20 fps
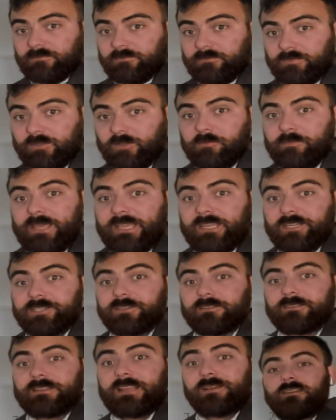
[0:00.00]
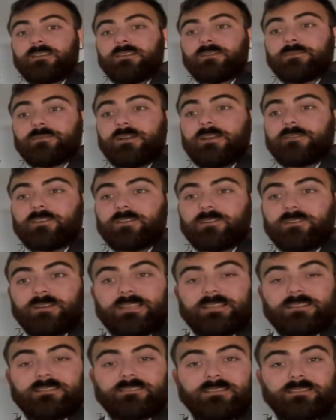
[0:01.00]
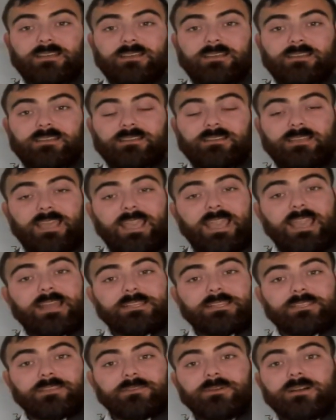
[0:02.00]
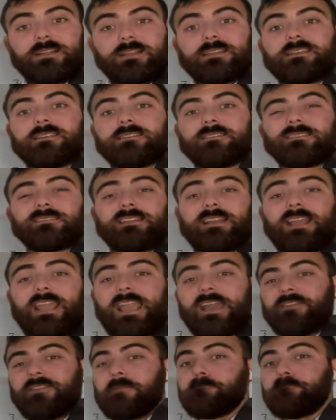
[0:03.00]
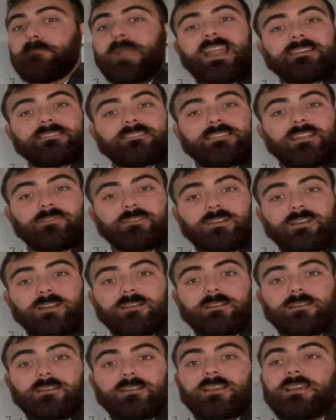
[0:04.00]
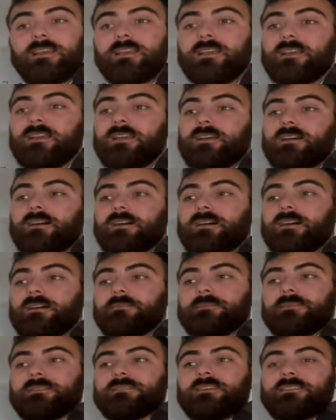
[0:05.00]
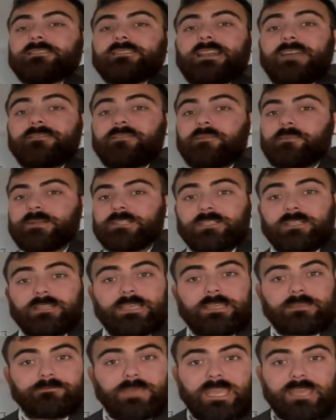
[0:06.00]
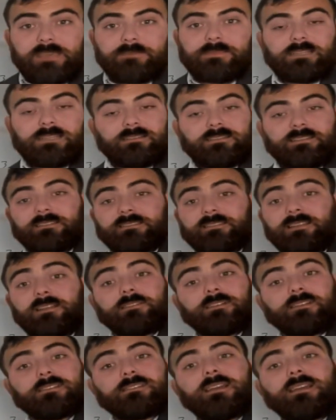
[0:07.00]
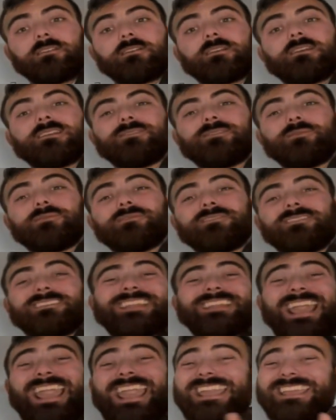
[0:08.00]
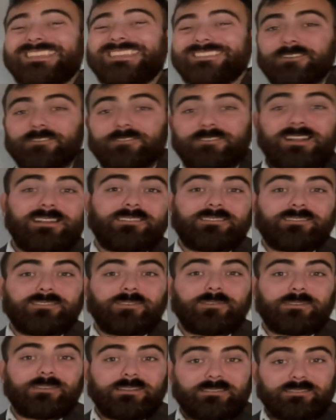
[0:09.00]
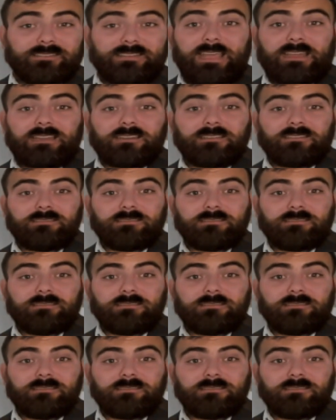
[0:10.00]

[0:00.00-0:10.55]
So make sure that whoever is adding you on here doesn't have a maxed out card. It doesn't have a bunch of late payments, et cetera, because those will tank your credit score instead.